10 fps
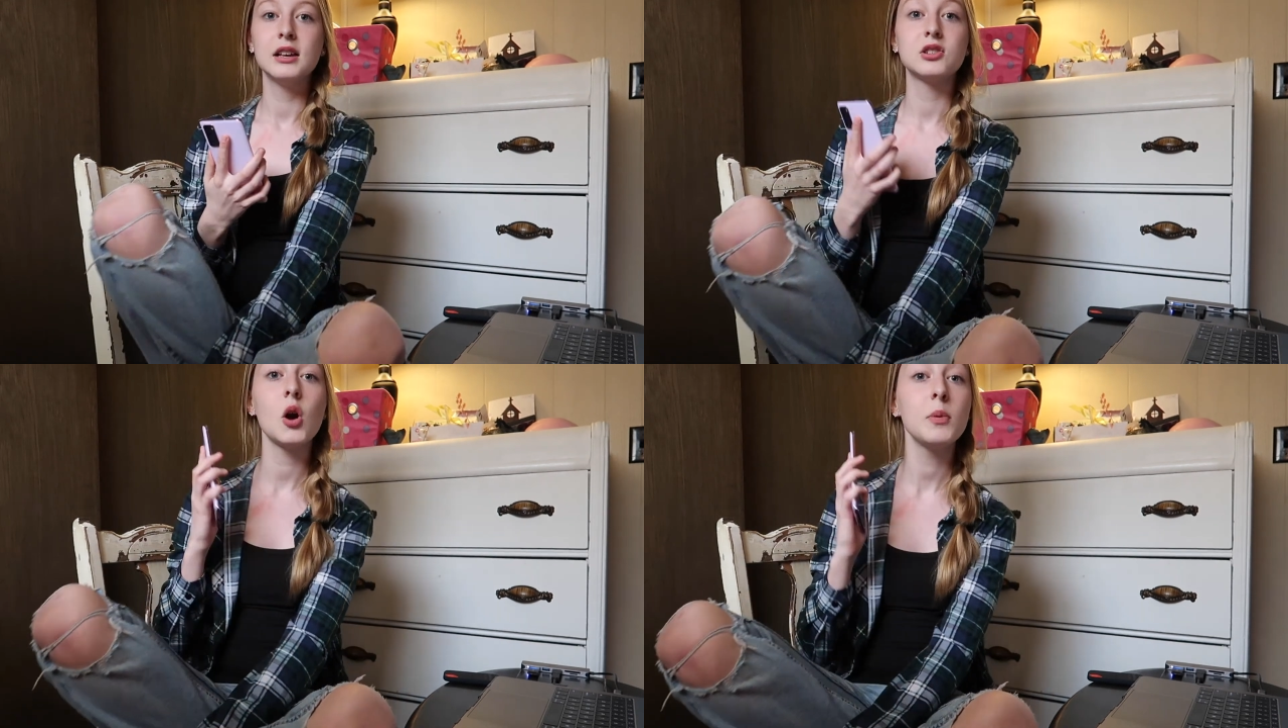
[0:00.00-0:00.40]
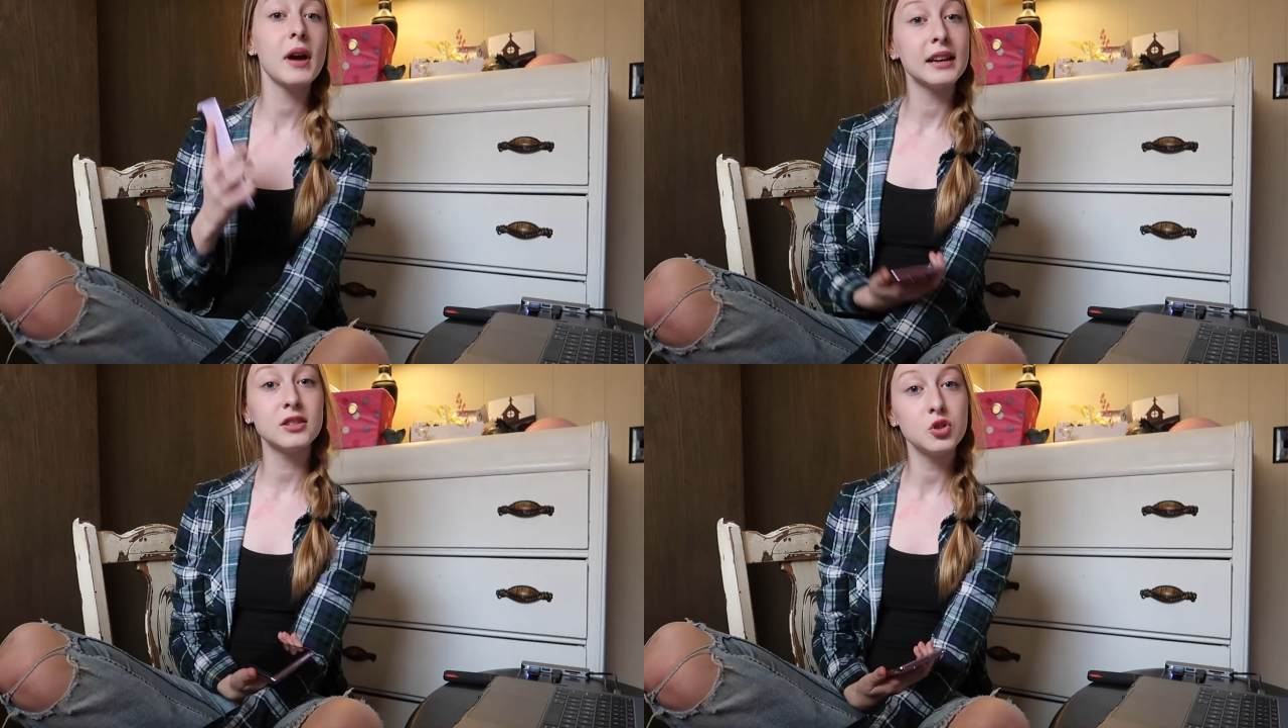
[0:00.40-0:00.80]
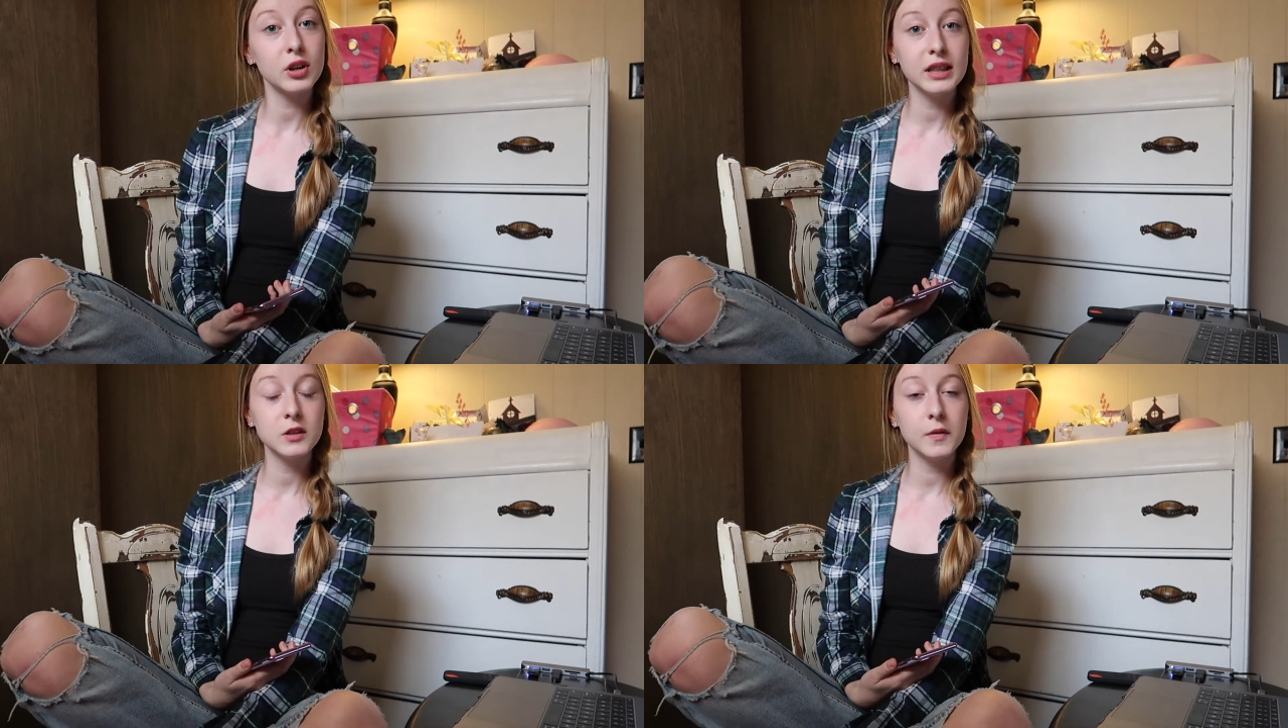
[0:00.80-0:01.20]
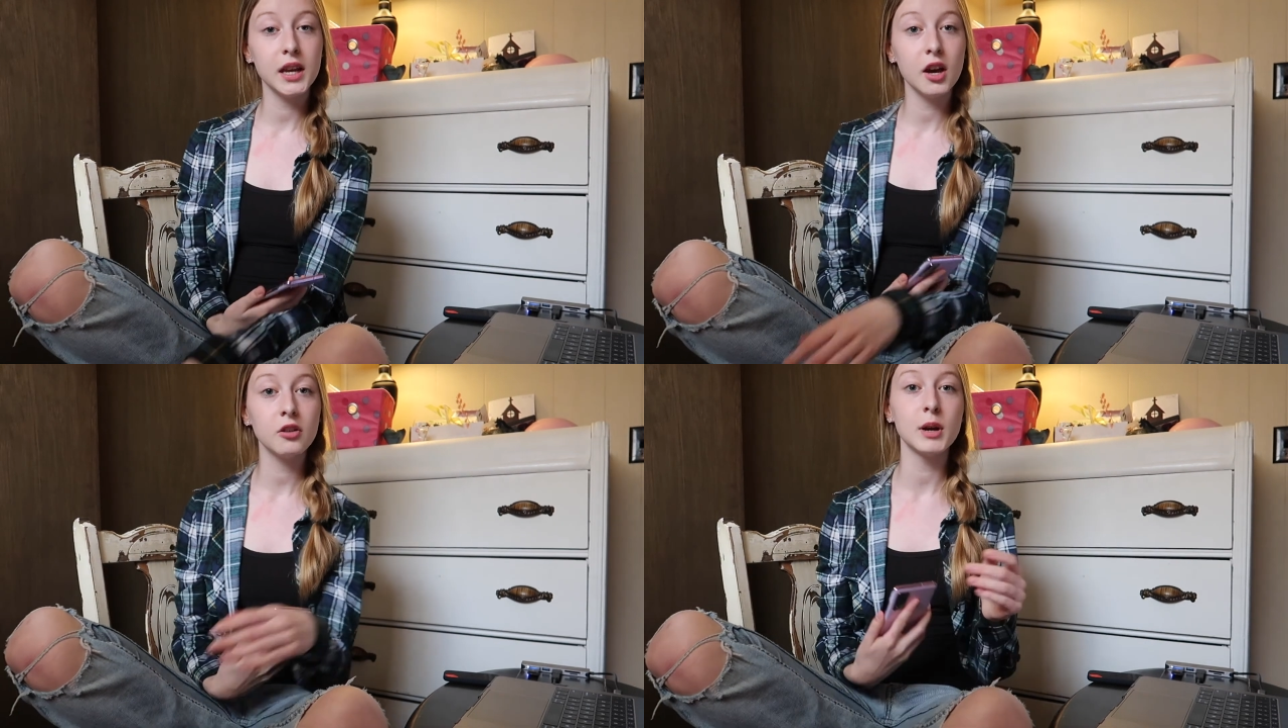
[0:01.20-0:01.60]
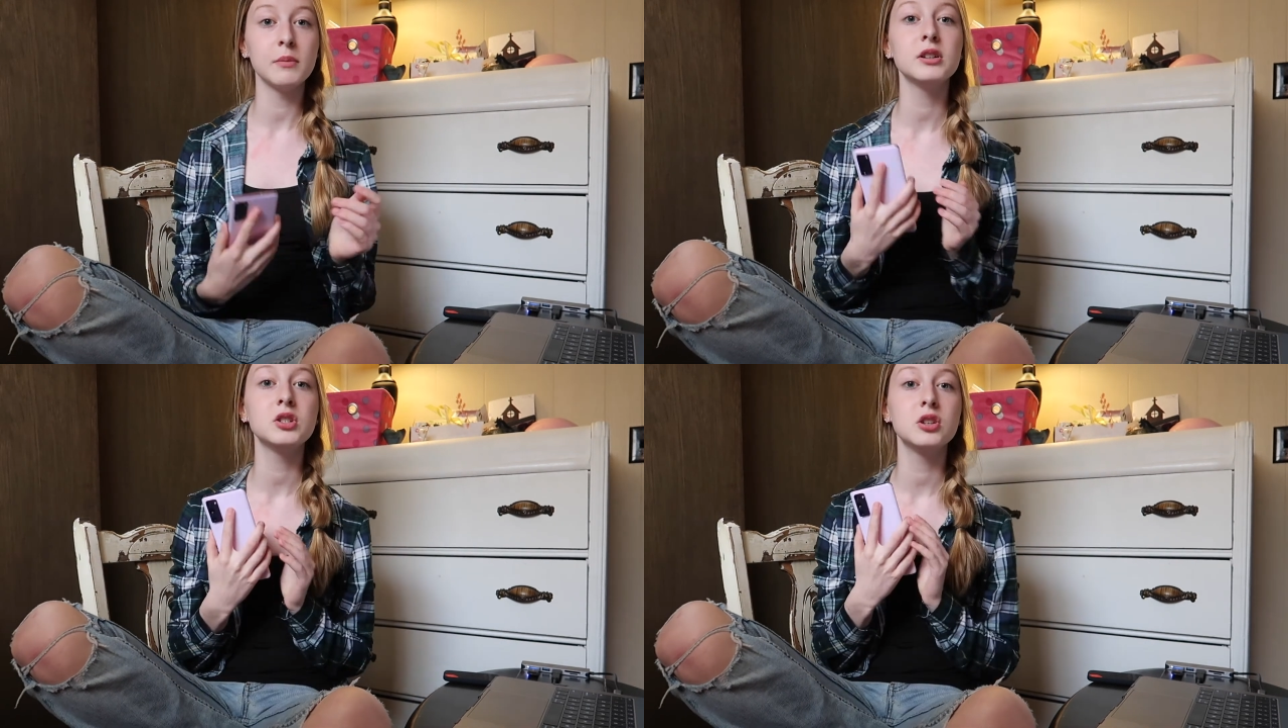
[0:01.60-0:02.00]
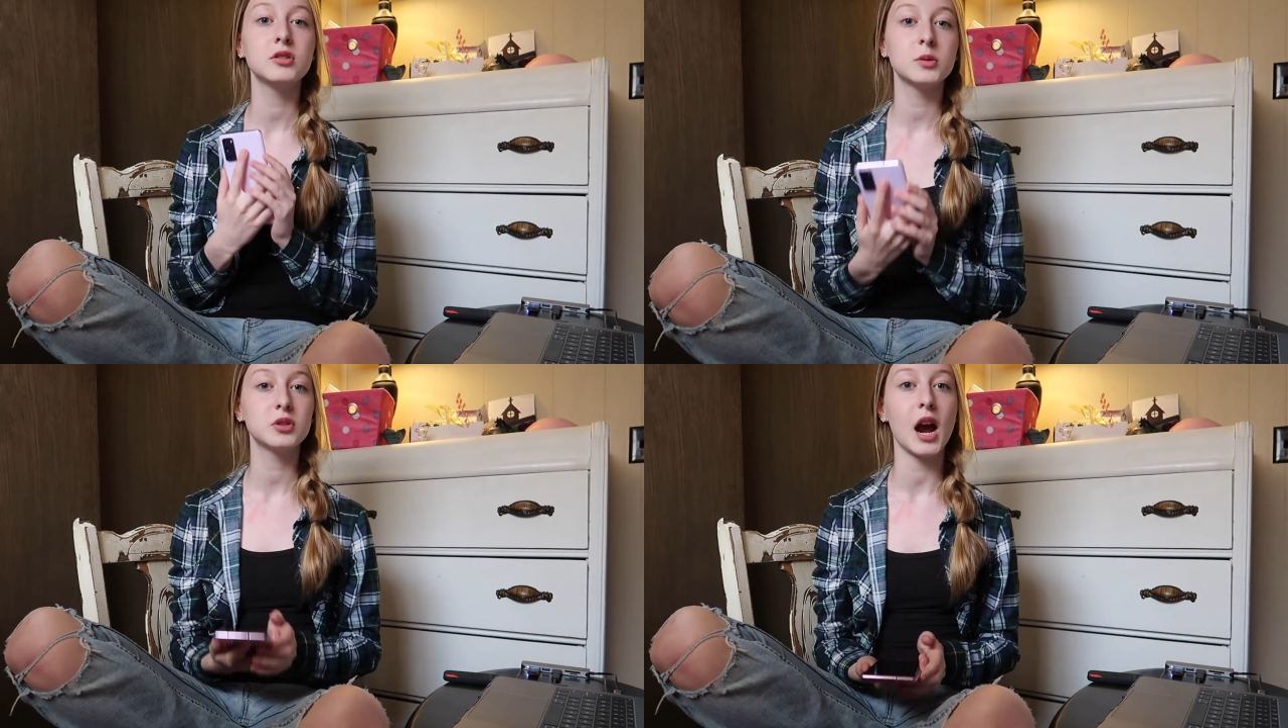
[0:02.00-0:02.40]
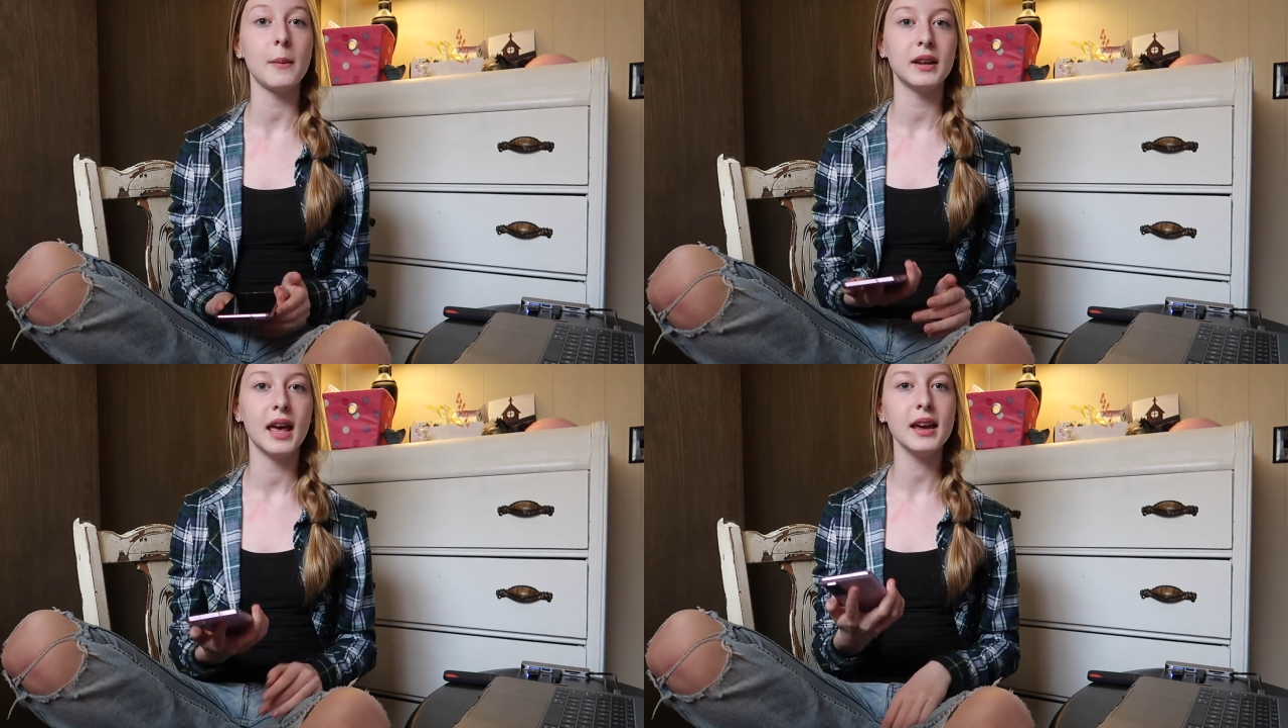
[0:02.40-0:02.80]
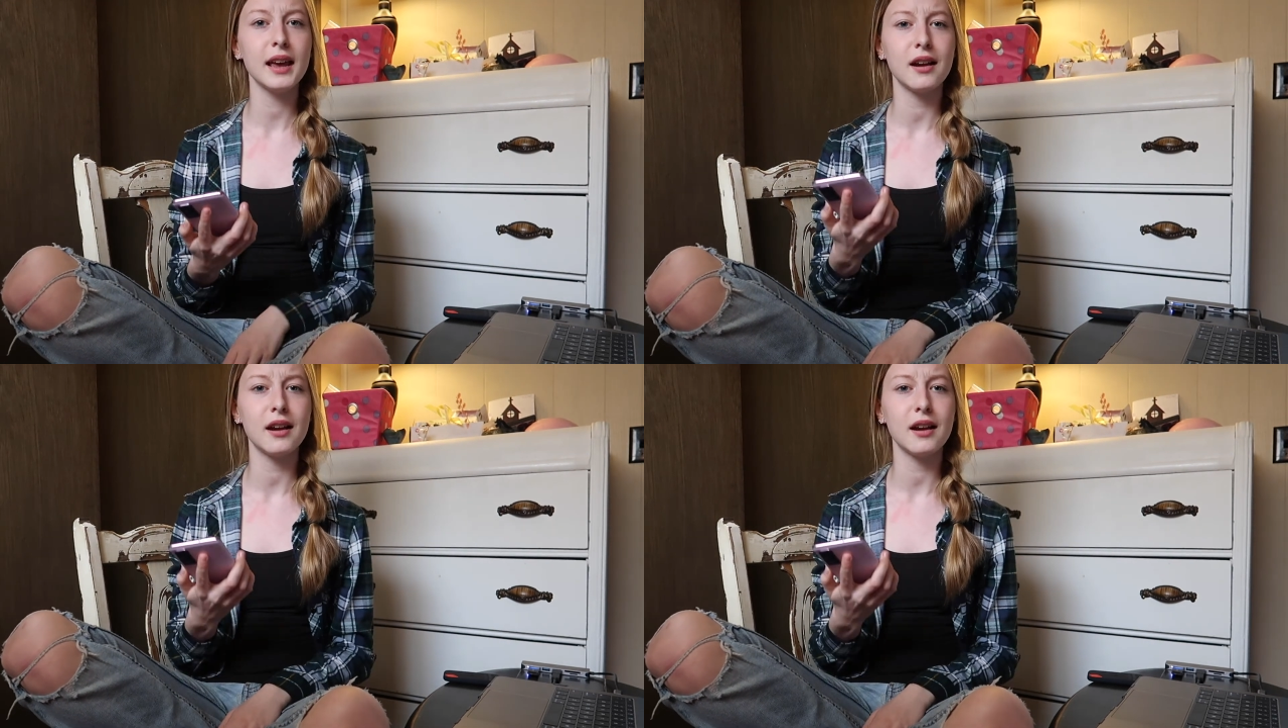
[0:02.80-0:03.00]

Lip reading: So I hope you guys enjoyed this video. Remember to subscribe and like,